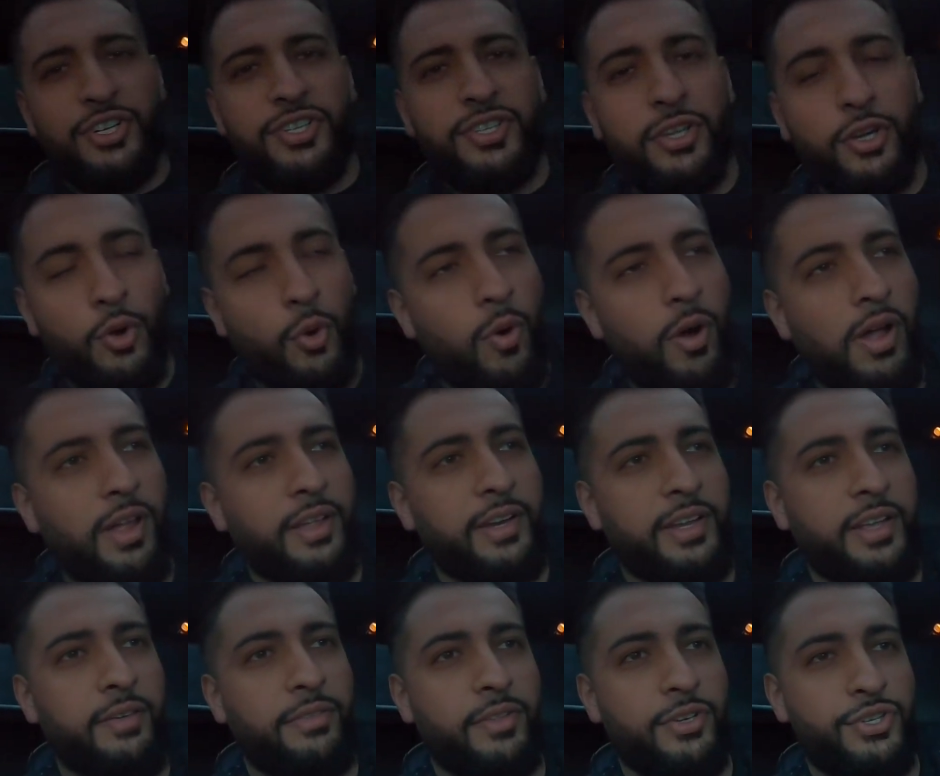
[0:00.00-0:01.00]
just the
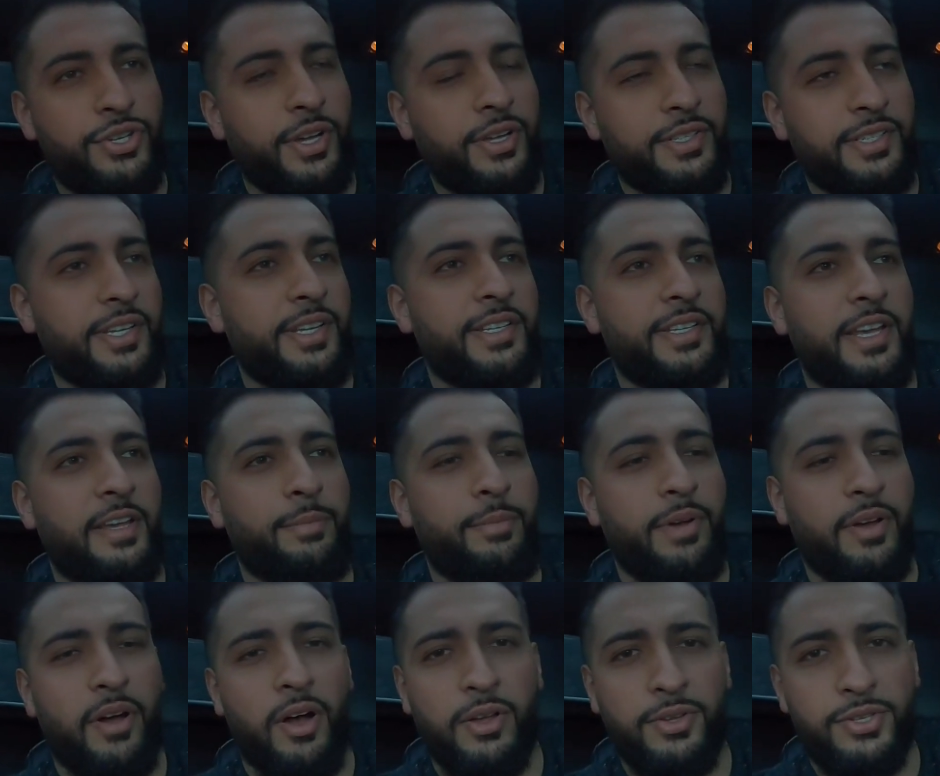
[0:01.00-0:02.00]
quality of the JLT intake,
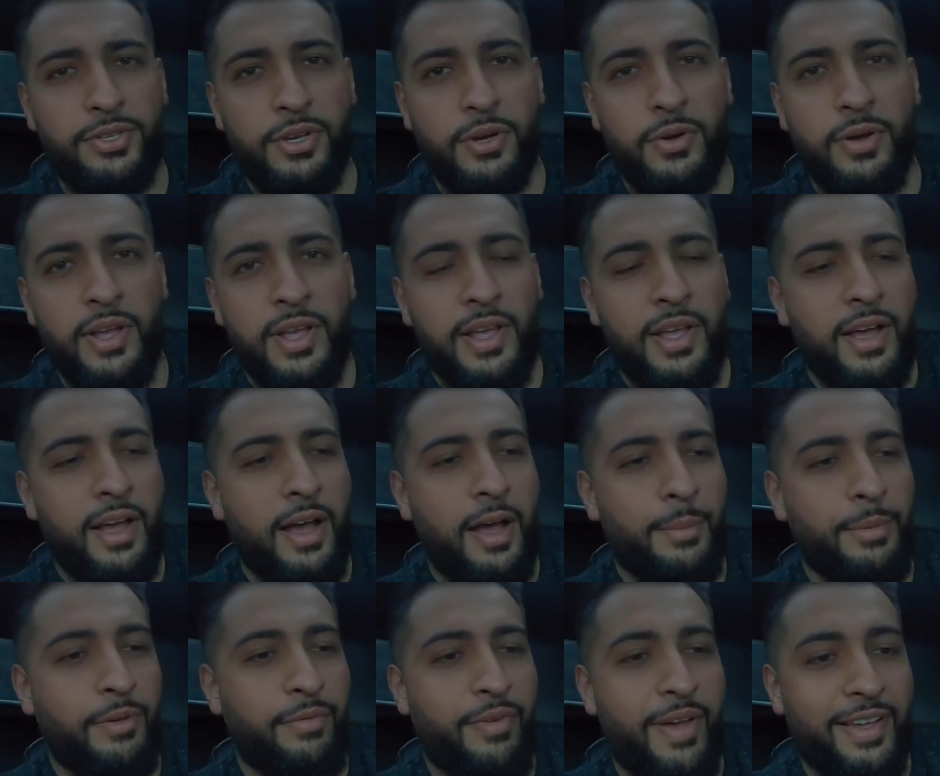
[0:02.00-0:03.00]
but also
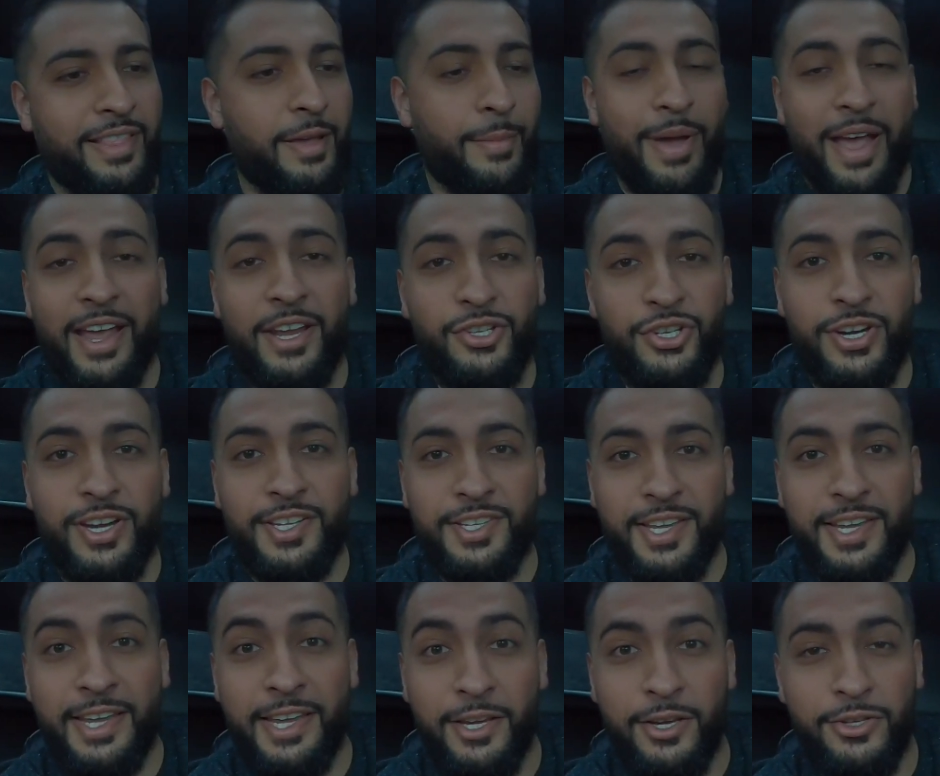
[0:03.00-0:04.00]
the fact that my engine
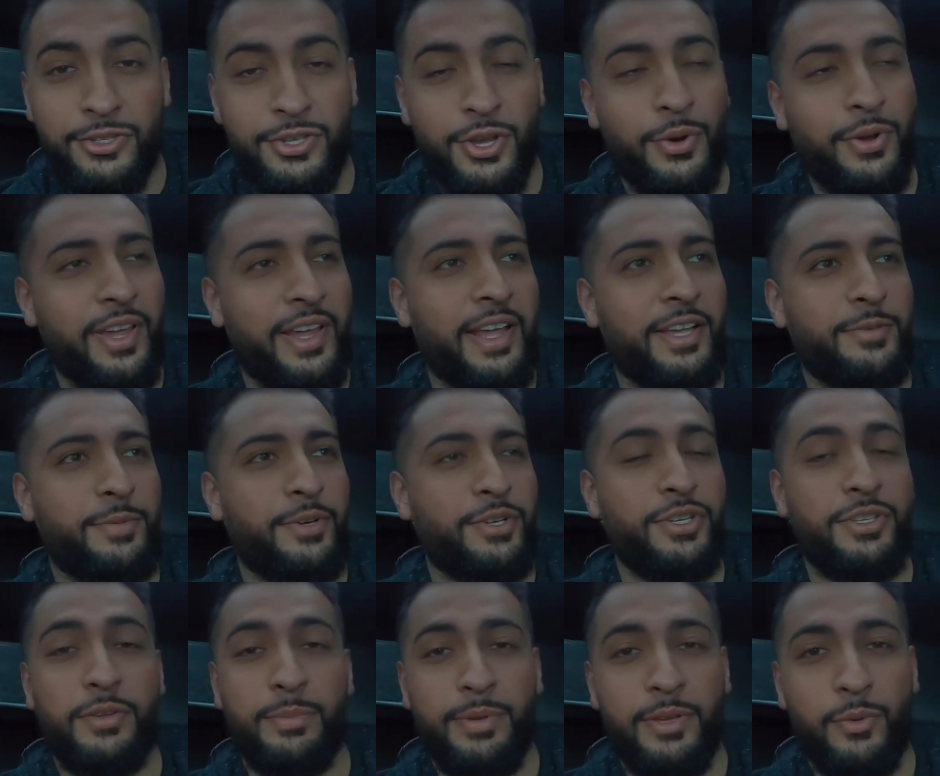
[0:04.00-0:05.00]
isn't heat soaking as much
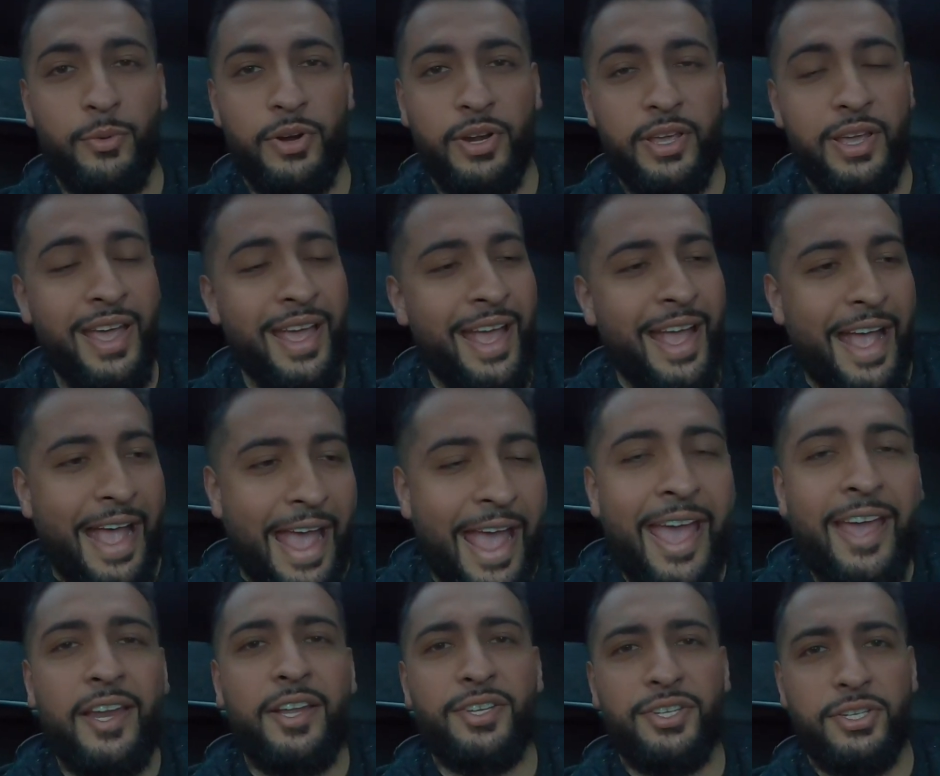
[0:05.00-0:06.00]
as the B Woody,
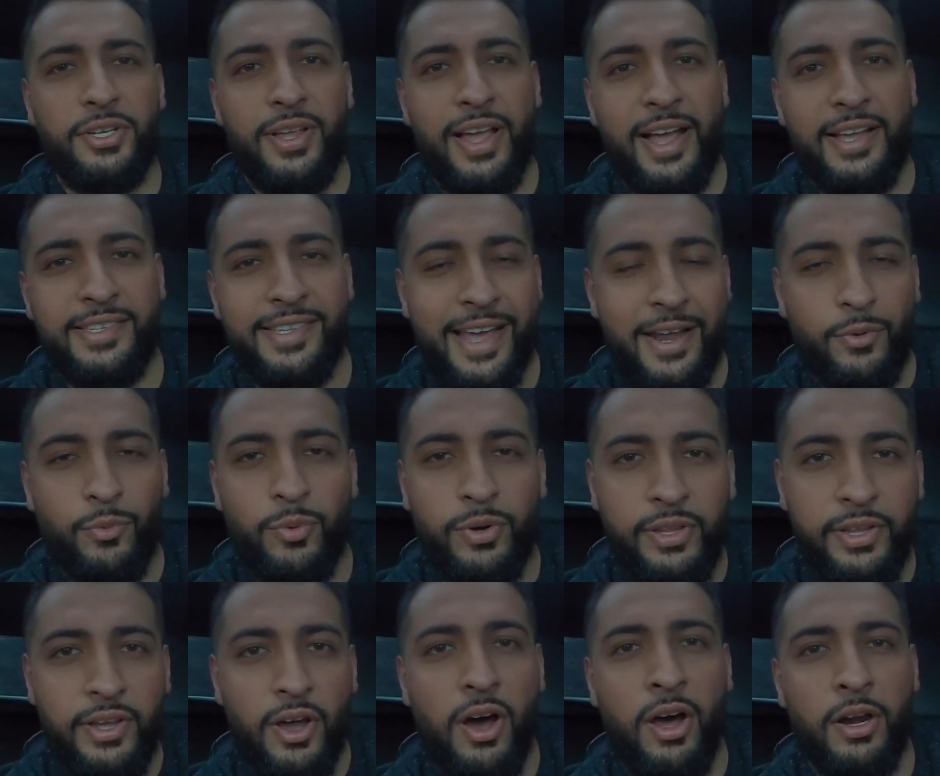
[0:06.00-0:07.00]
and it still has that
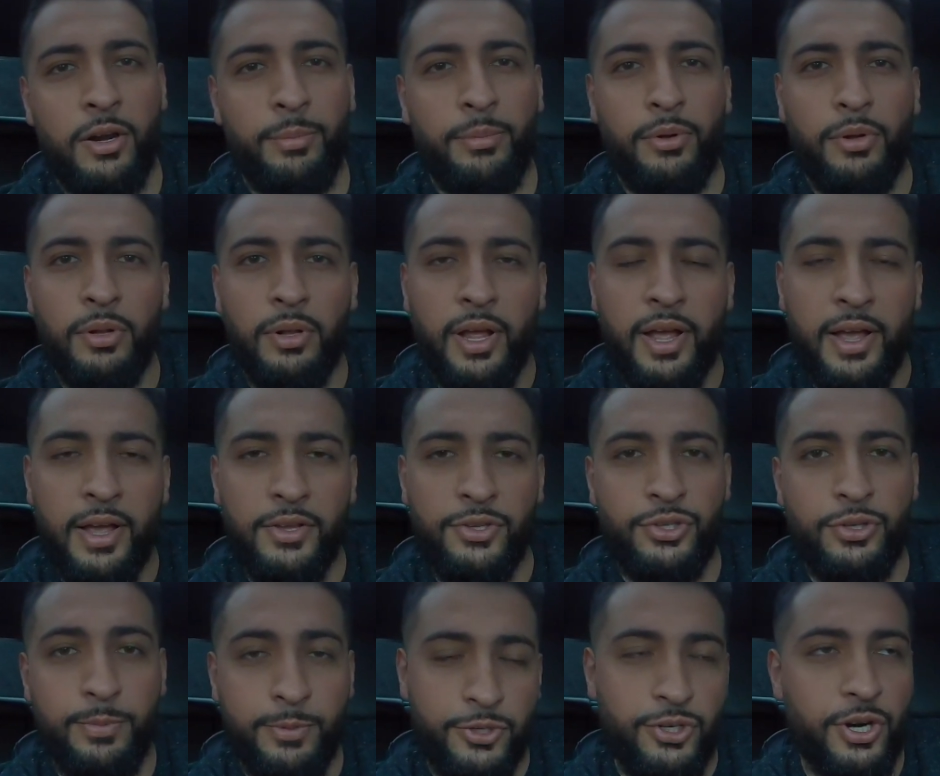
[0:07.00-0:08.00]
really audible
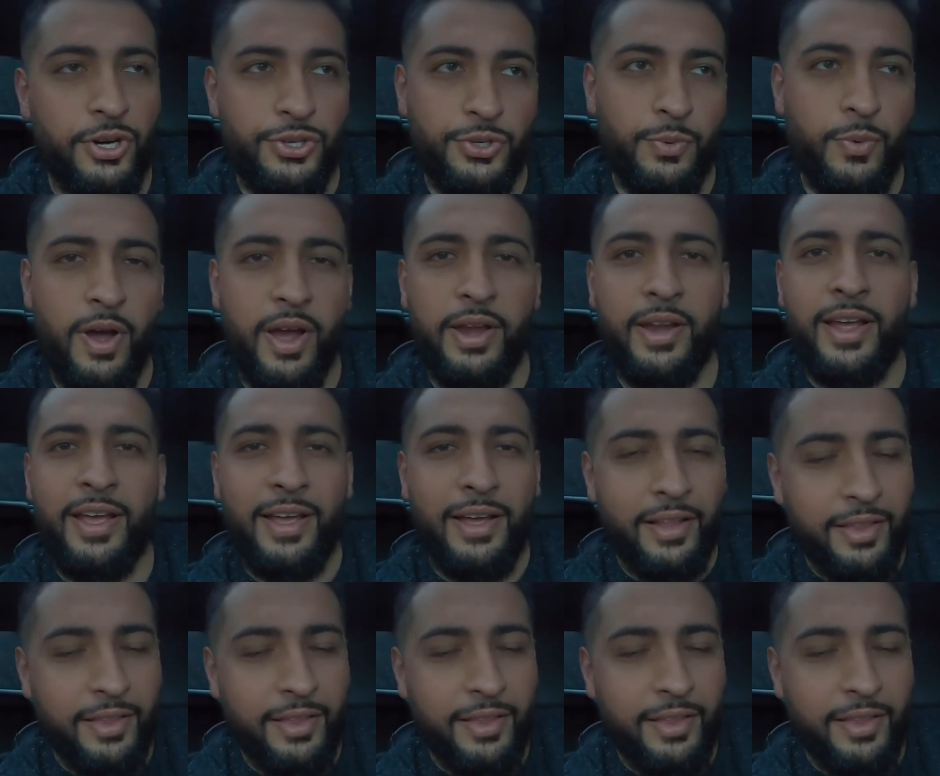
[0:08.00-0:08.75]
supercharger whine.